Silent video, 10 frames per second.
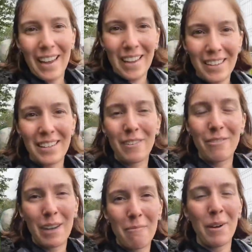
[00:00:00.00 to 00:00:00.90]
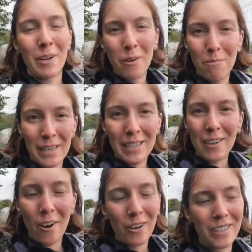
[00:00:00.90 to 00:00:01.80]
And if I'm
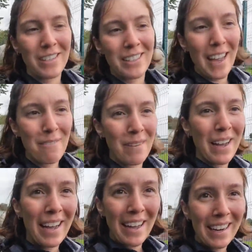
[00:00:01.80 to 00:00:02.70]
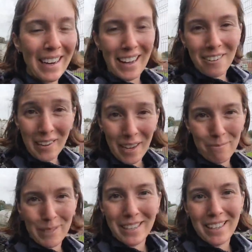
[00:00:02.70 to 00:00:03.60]
completely honest, I'm kind of
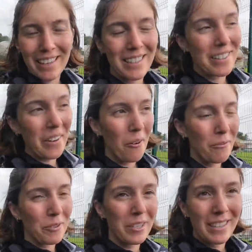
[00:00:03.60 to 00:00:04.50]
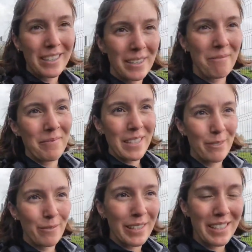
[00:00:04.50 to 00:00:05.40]
happy that it's over.
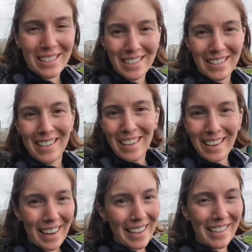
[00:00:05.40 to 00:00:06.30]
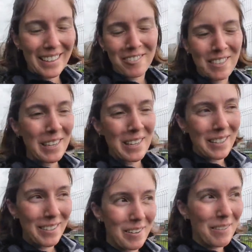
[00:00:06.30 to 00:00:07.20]
This feels like a really
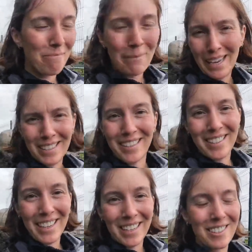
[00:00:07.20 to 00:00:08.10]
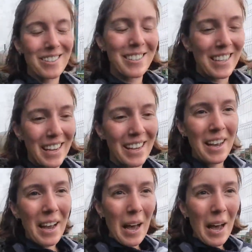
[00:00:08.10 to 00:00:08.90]
bad thing to say,